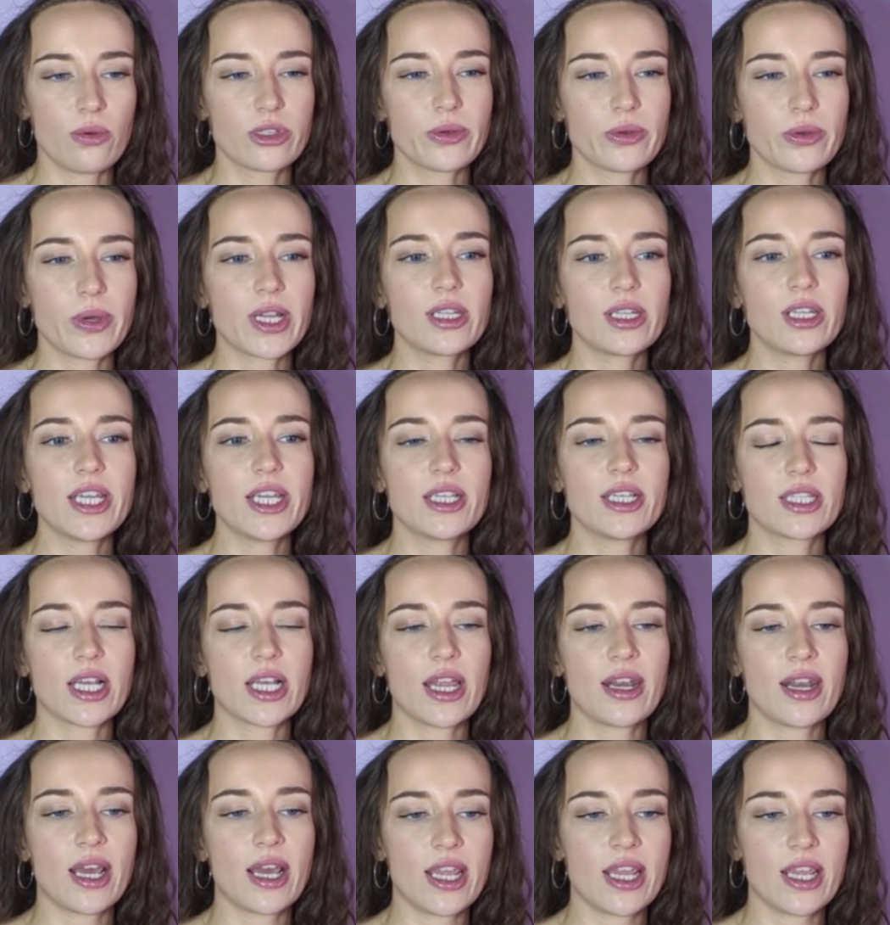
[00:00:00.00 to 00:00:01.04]
So at least
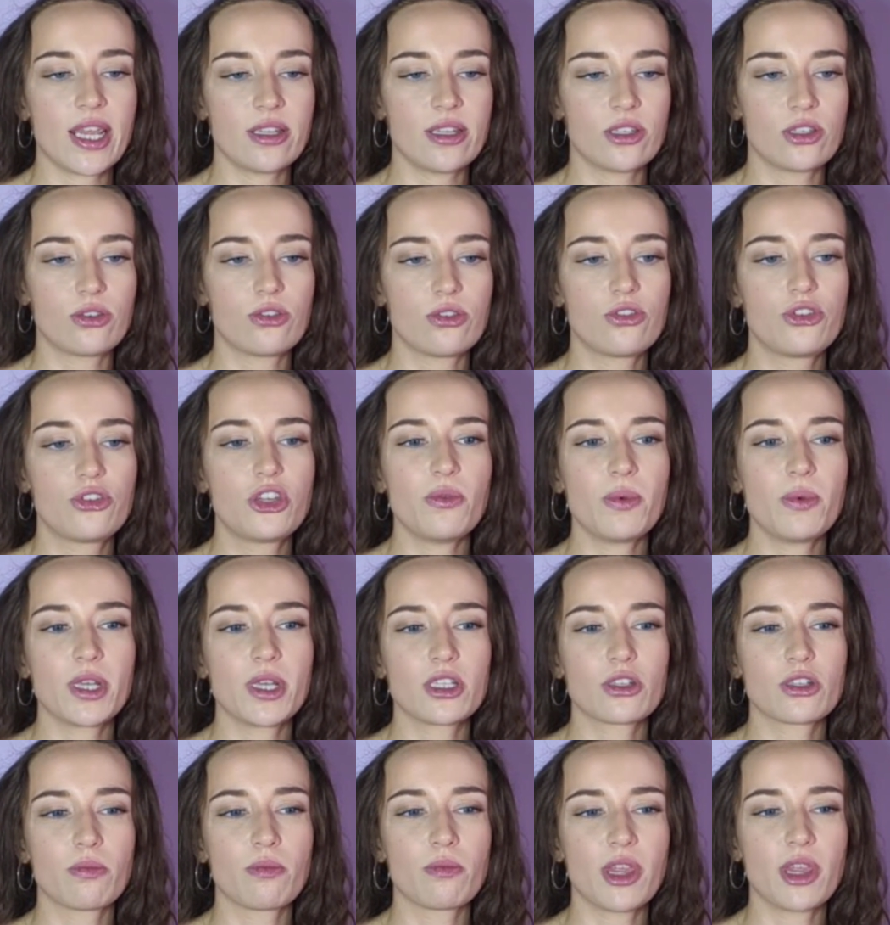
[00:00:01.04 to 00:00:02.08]
that knight is doing
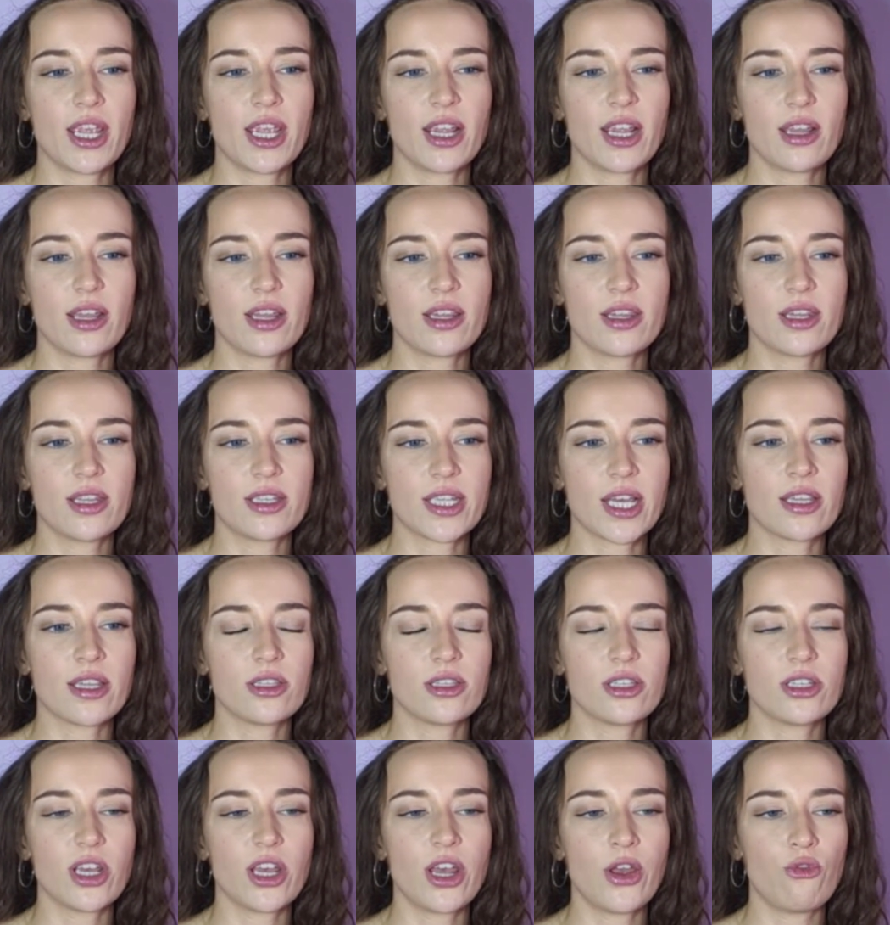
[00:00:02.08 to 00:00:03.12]
something in the
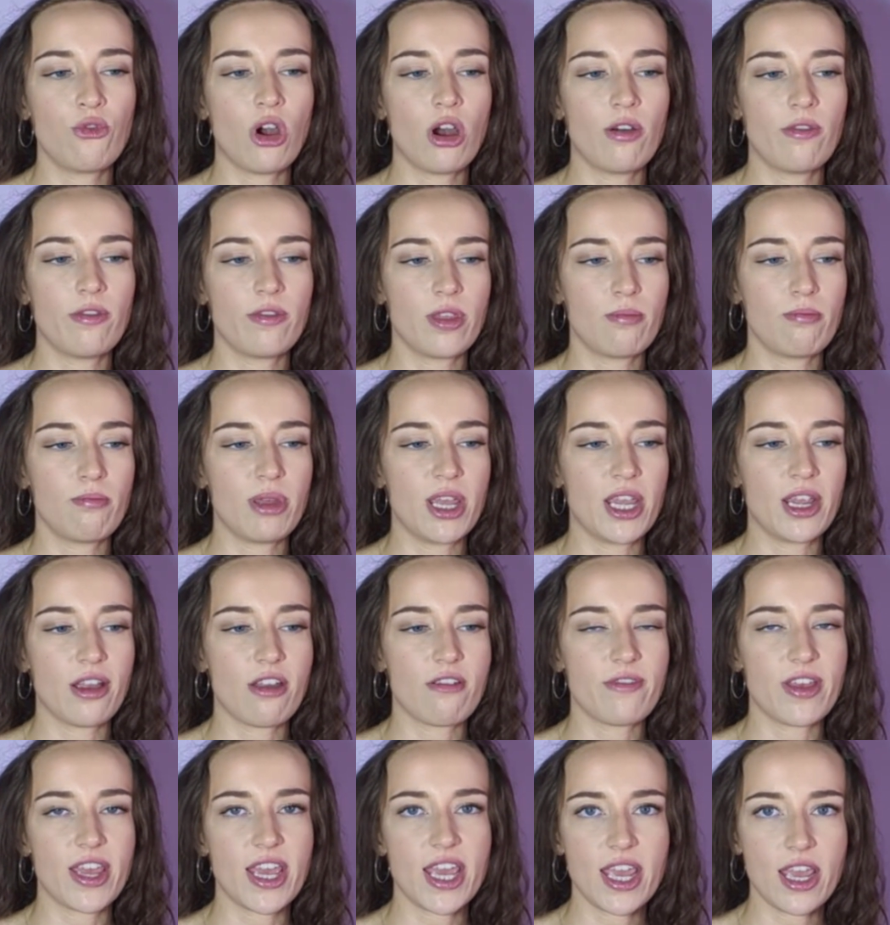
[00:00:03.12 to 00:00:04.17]
centre rather than being
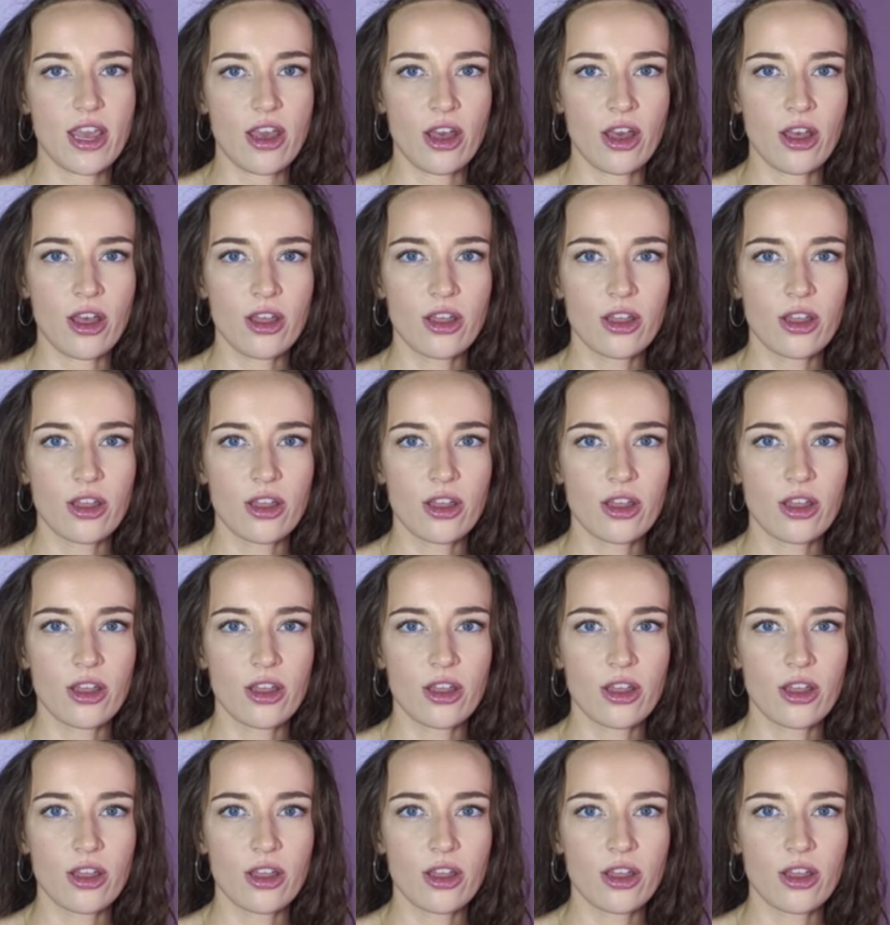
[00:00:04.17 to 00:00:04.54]
over here.